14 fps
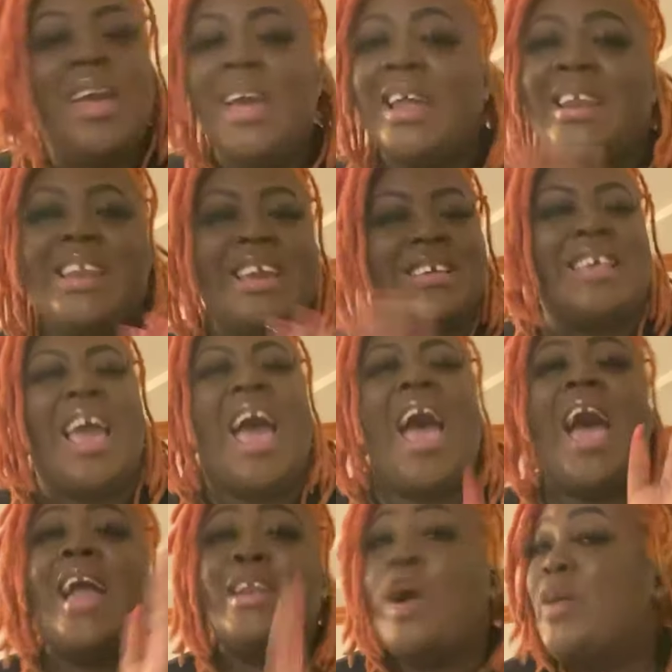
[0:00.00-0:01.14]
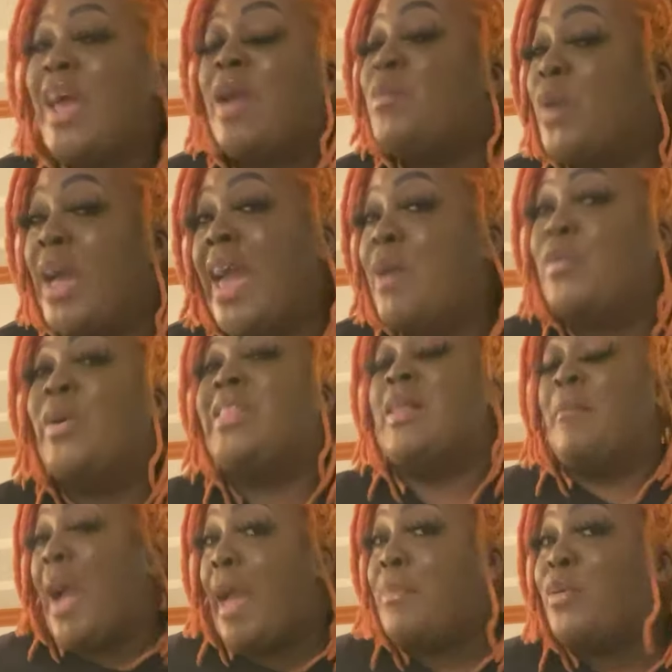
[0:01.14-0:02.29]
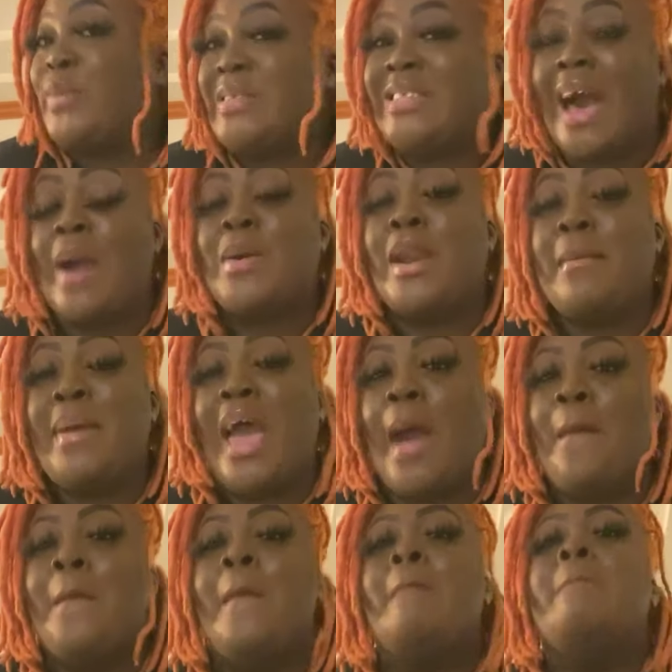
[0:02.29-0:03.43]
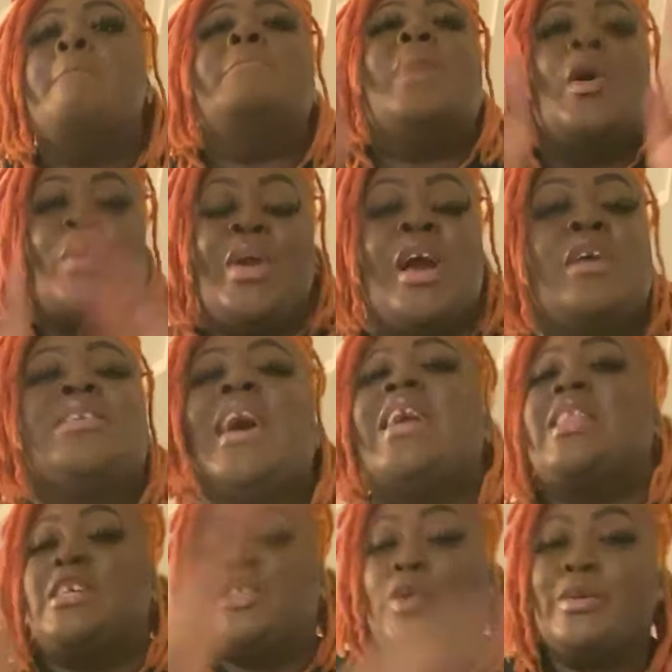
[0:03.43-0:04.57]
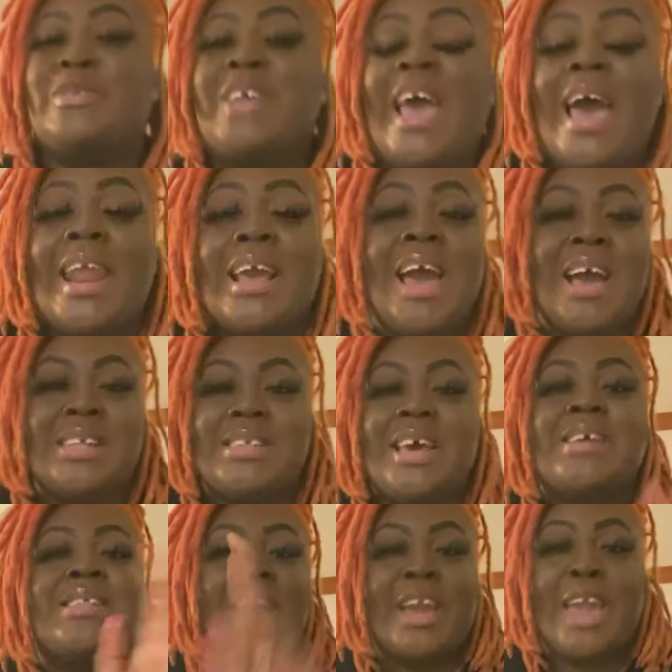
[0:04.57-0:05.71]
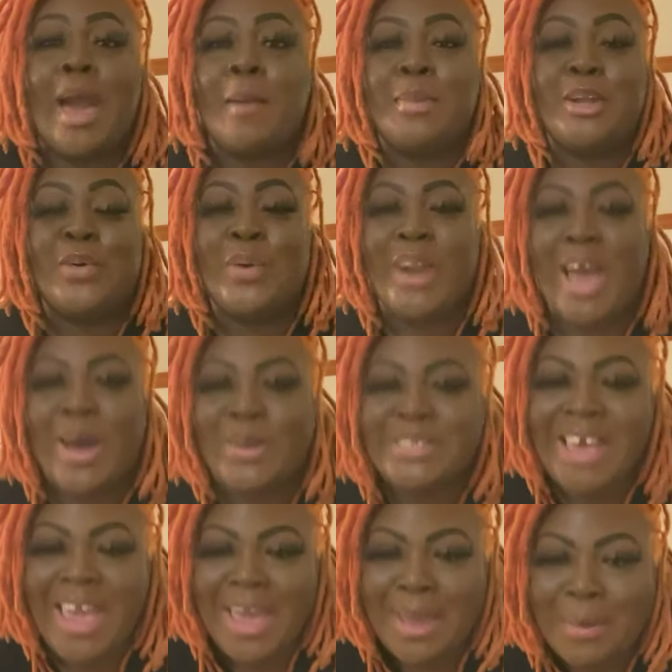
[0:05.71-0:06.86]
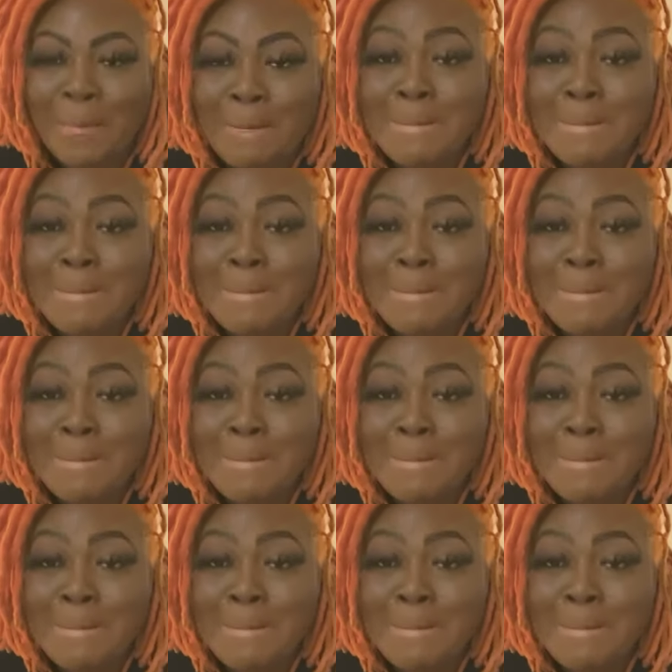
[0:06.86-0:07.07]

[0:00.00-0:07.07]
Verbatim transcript: Listen, I know they ain't what the Bible was talking about, but we gonna take the scripture out of context like y'all be doing all the time.